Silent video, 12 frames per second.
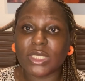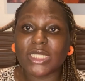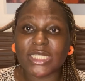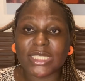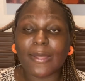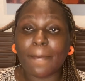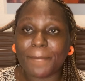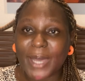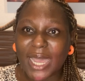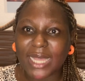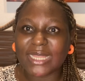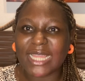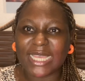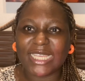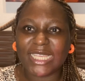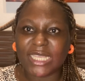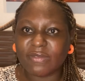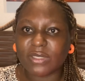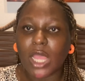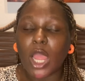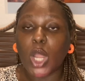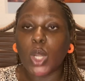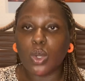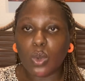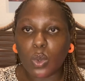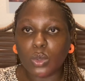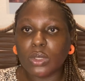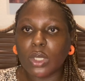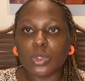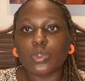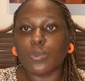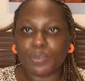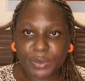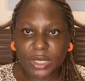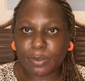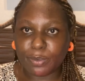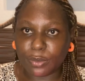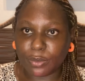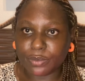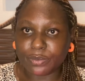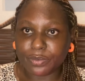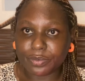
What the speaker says: this is a bank that gives loan to people.